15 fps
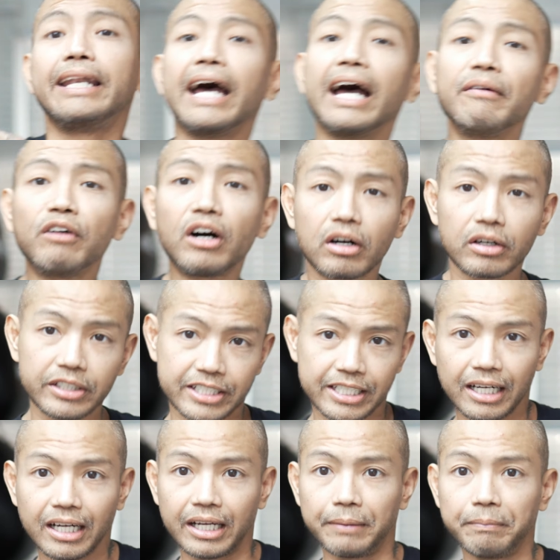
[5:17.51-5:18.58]
have a hard
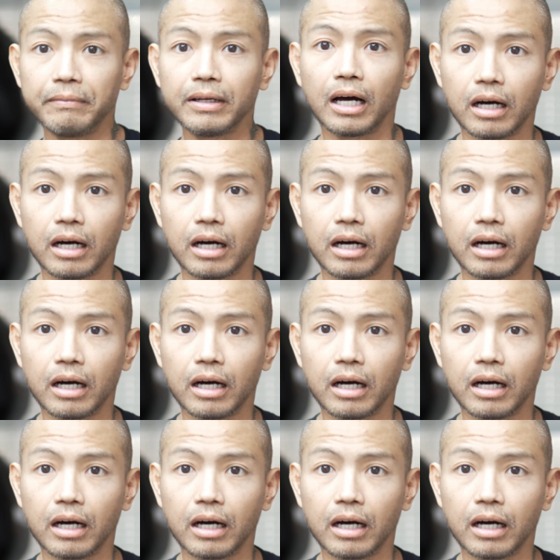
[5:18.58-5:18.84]
time,